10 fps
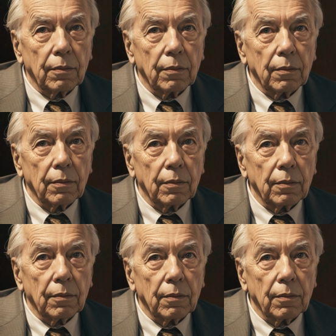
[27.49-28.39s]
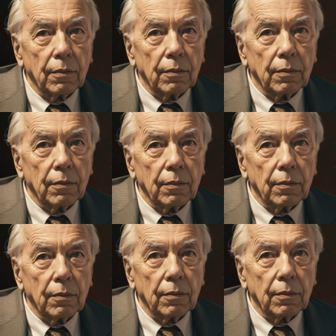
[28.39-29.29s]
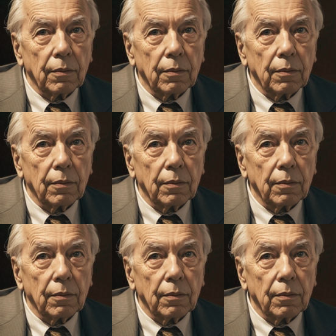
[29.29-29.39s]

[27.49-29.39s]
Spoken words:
[no speech]